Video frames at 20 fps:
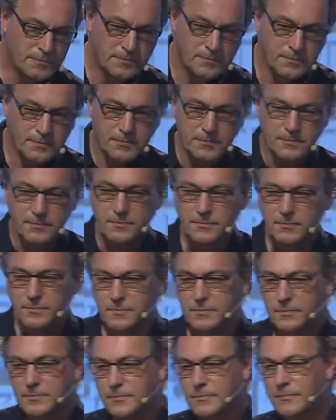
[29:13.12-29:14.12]

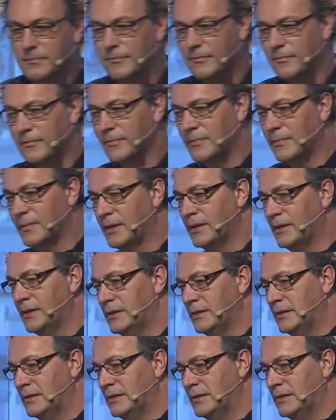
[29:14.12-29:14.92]
(silence)